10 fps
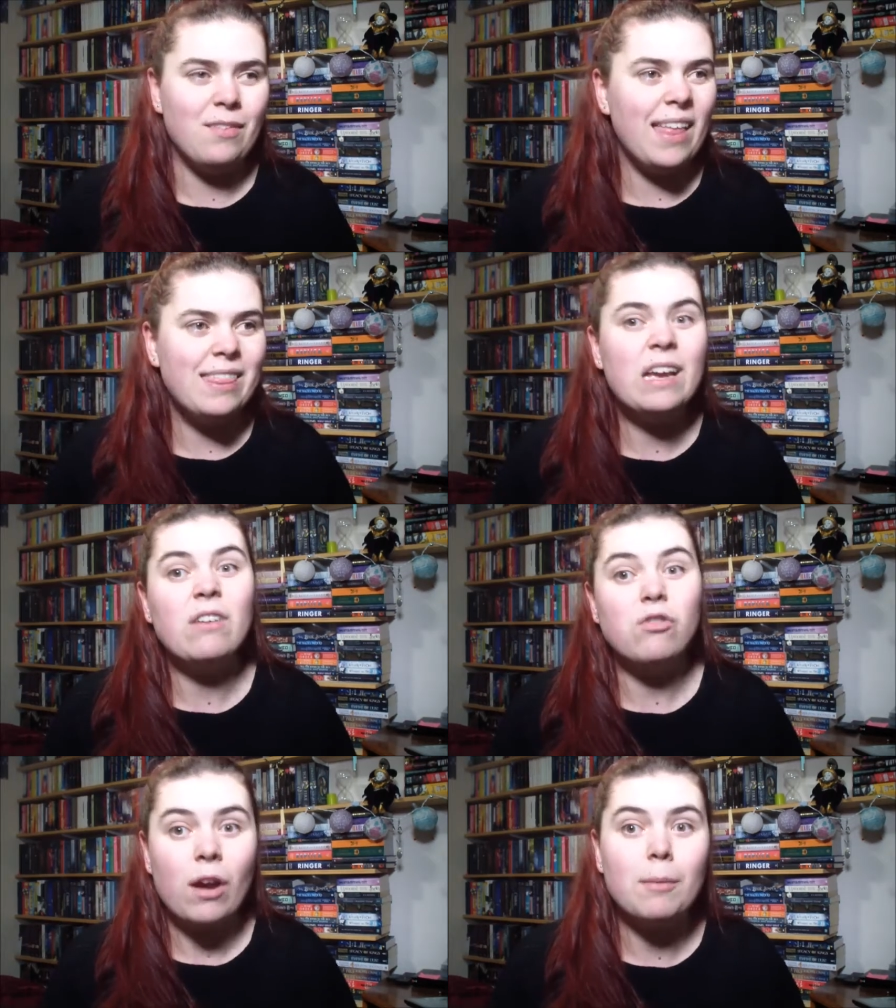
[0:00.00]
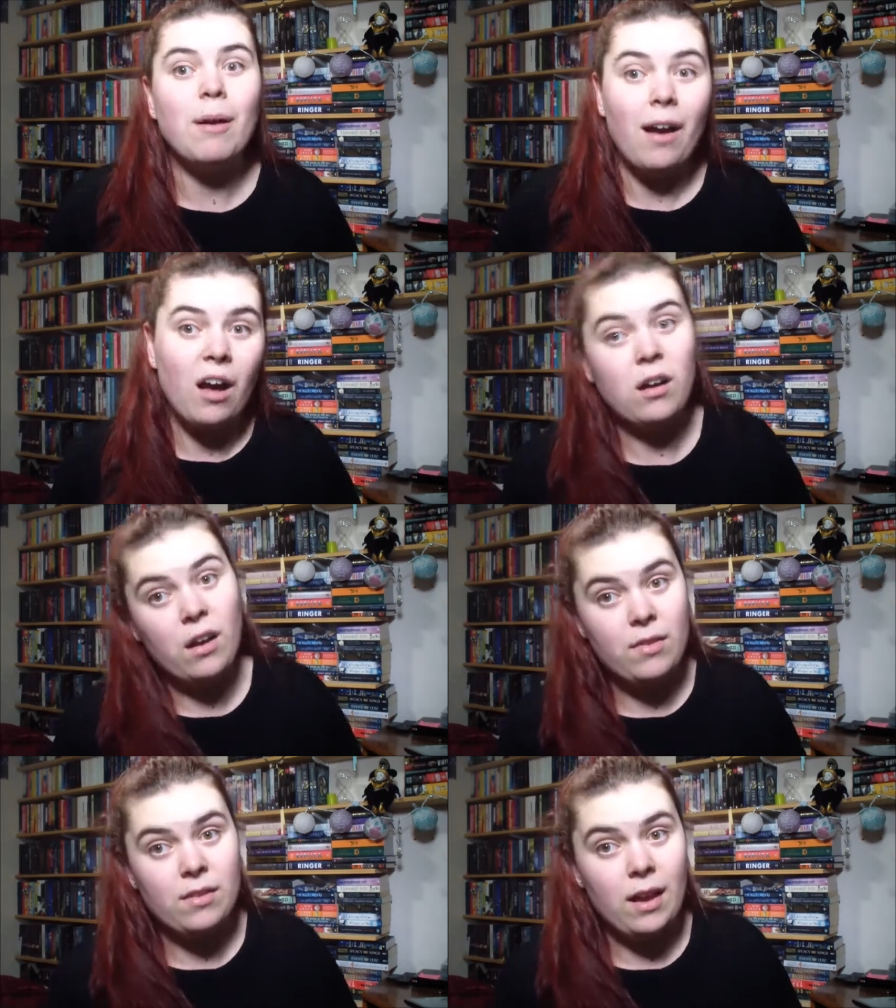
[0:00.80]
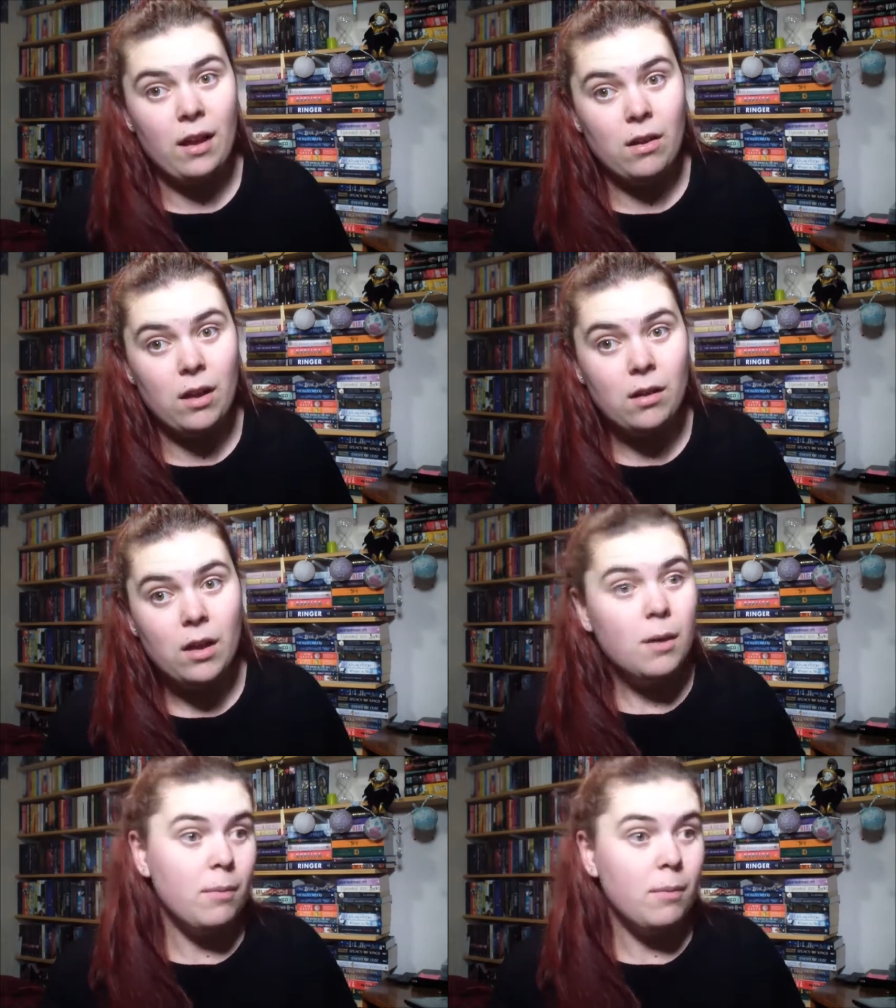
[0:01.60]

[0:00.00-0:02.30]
Like, think of trying to buy hardcovers now, huh?